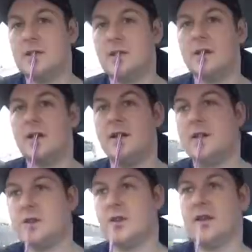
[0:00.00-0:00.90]
good
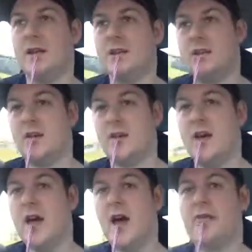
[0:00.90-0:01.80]
idea. So let's
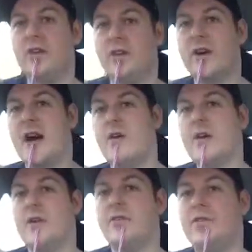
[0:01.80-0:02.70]
have a little
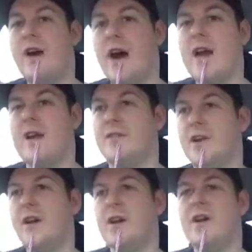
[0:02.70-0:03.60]
countdown. 5,
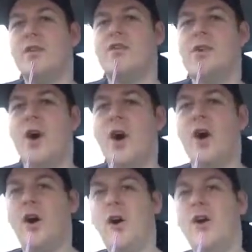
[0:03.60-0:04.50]

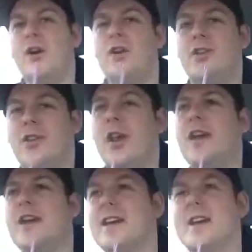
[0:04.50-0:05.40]
4,
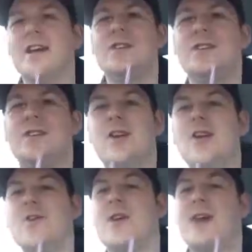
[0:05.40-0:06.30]
3,
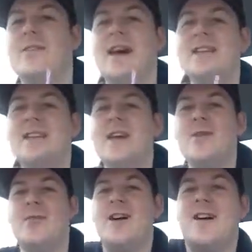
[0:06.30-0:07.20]
2. Have a nice
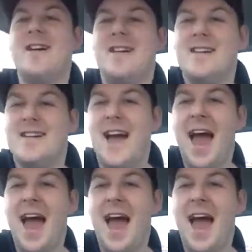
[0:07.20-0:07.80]
day, 1.